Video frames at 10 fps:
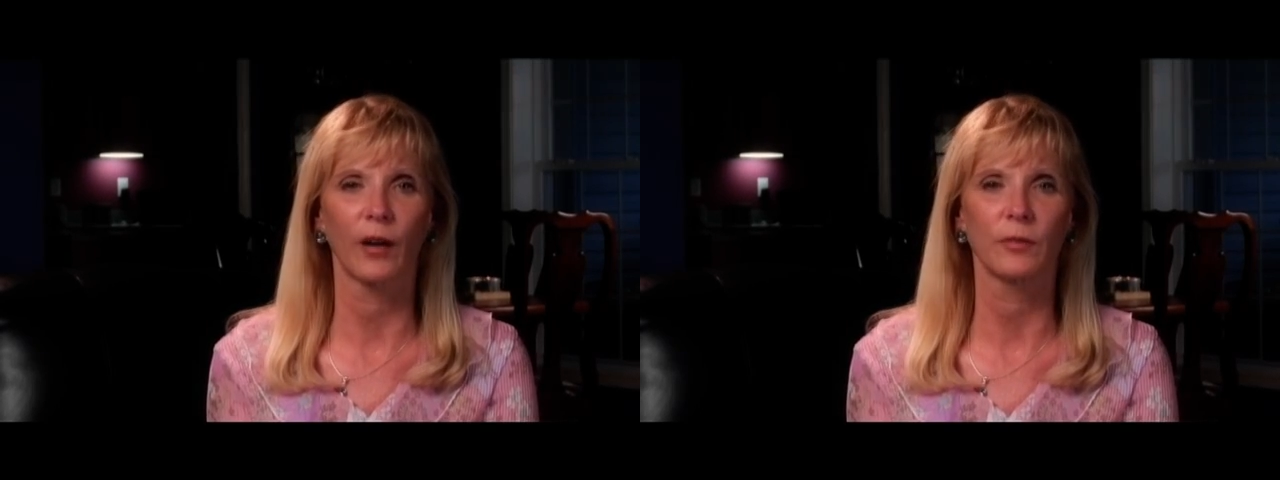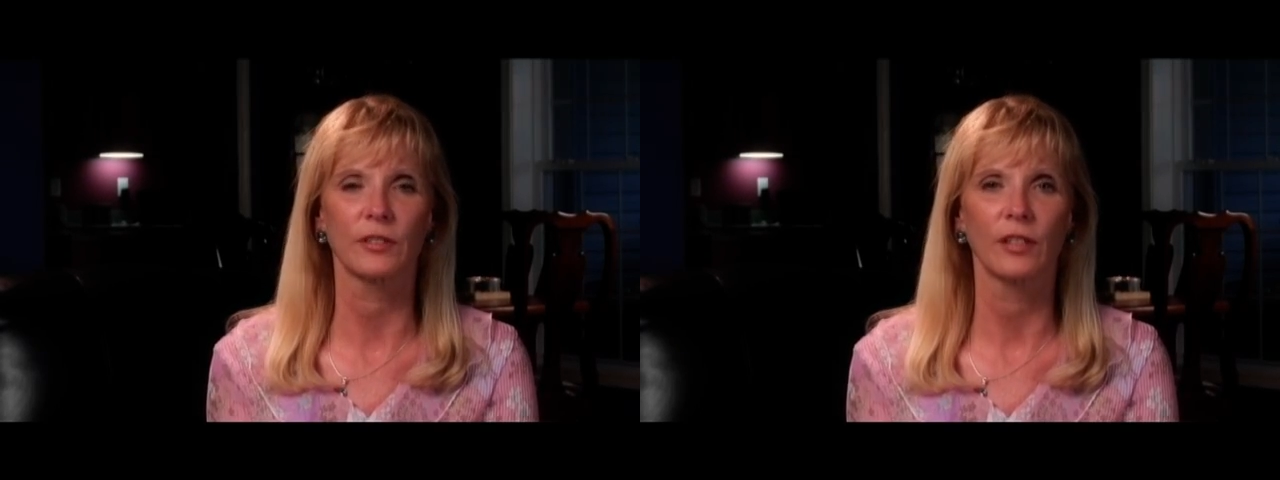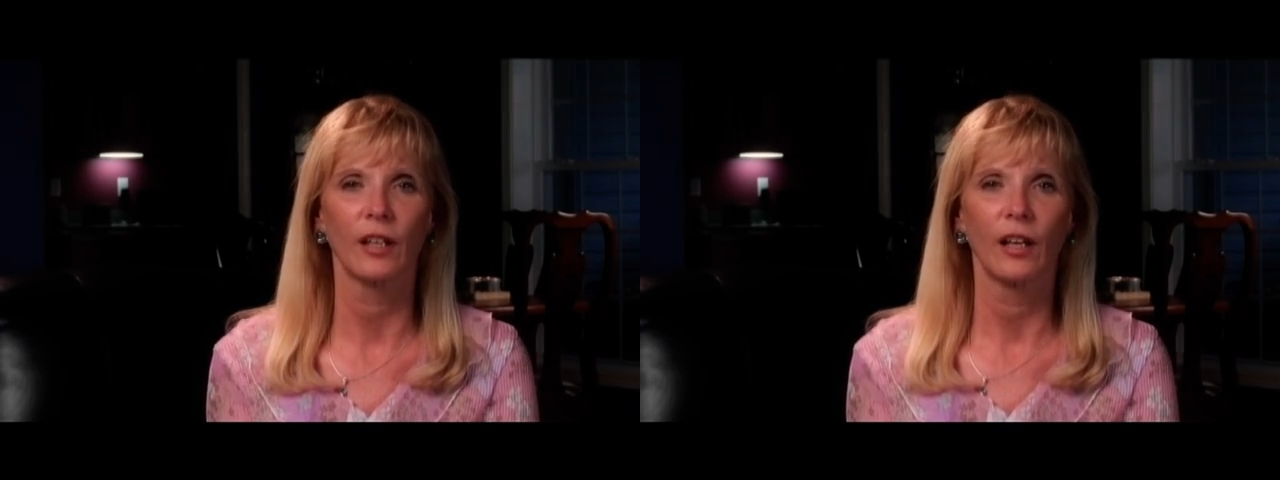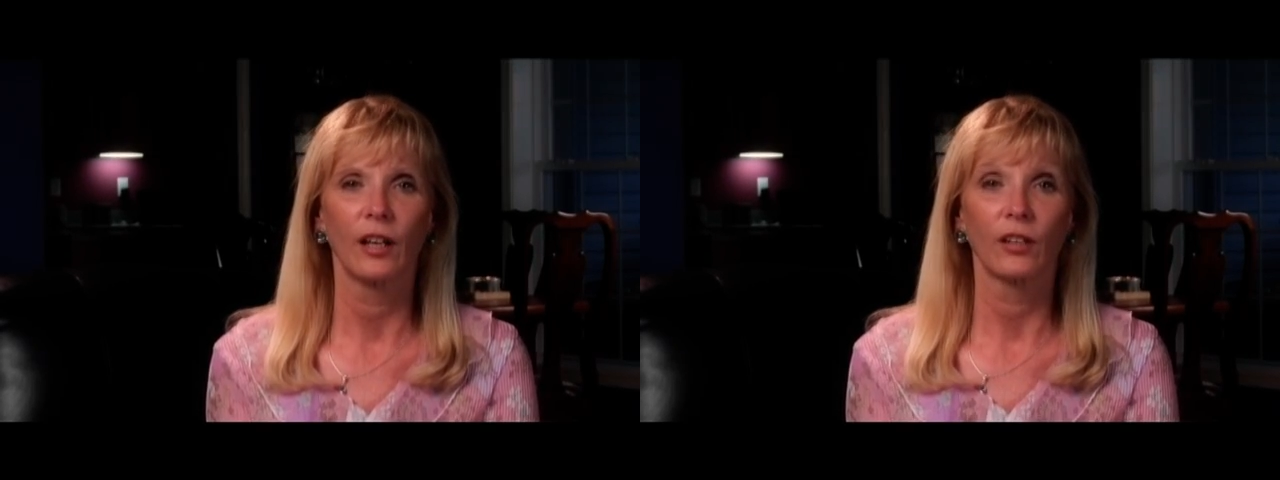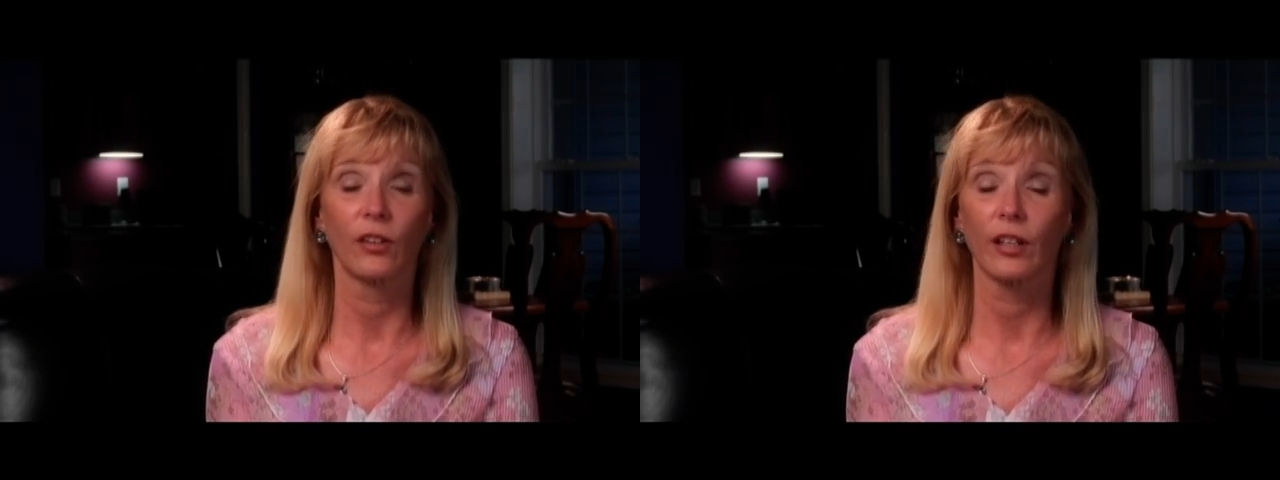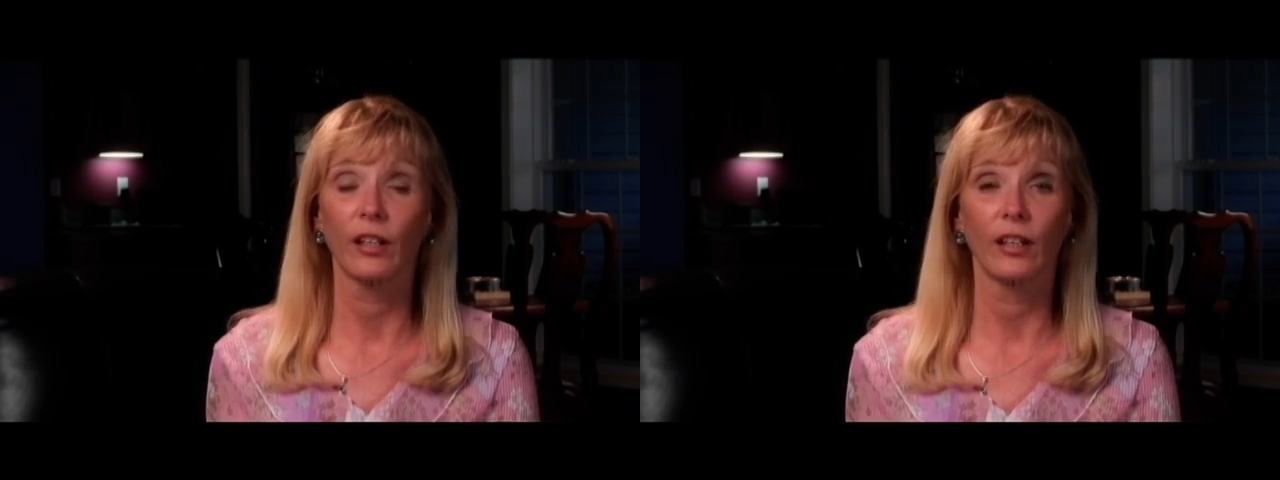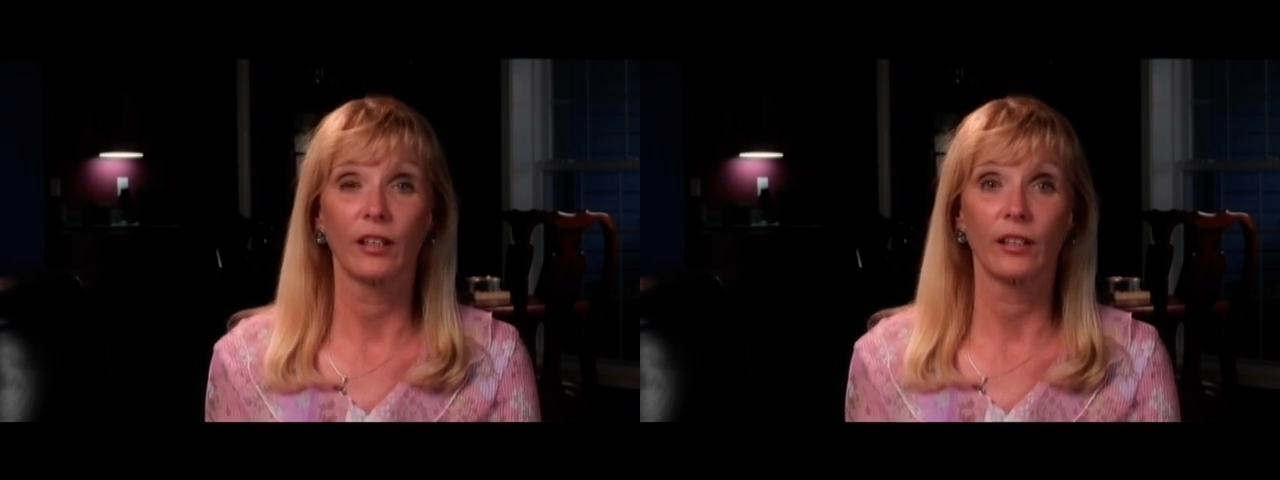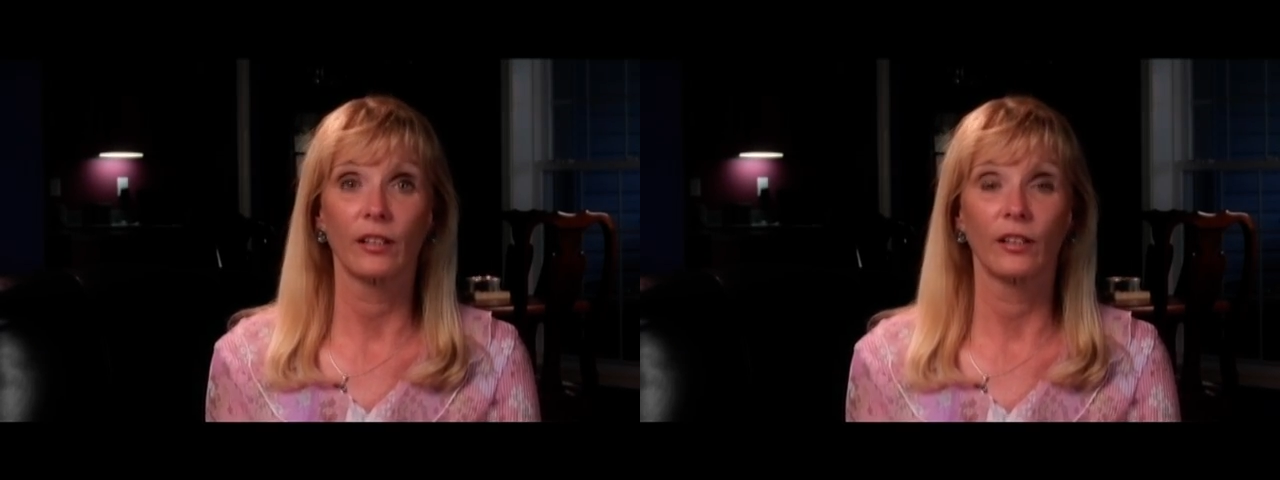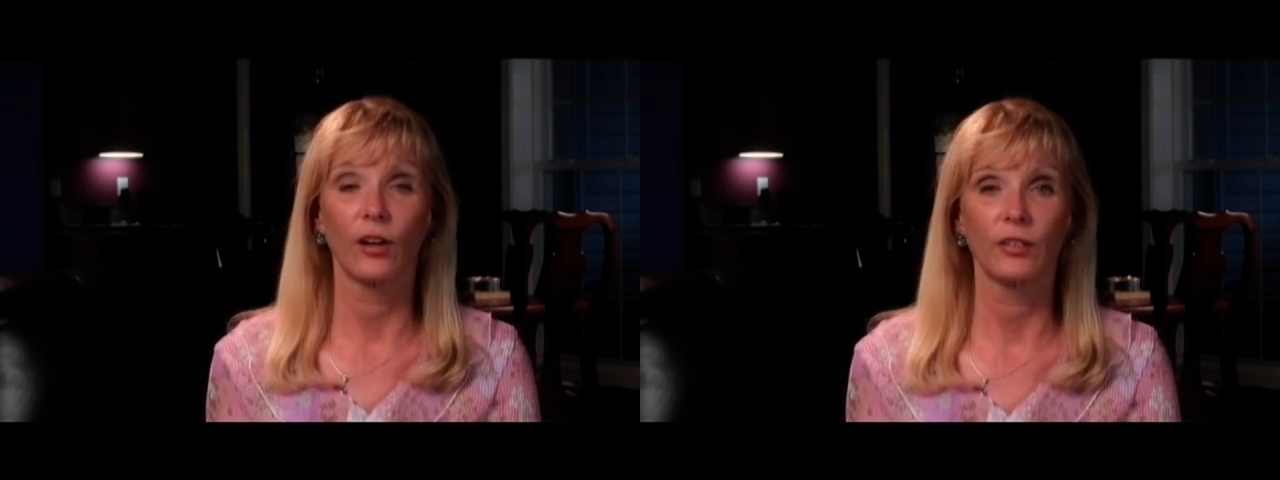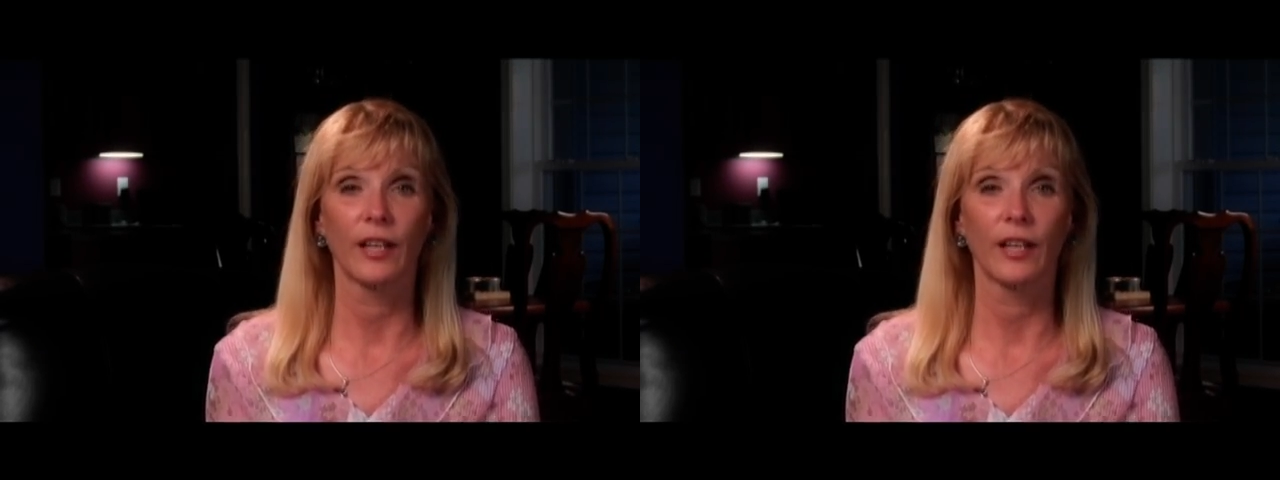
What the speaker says: was going to go to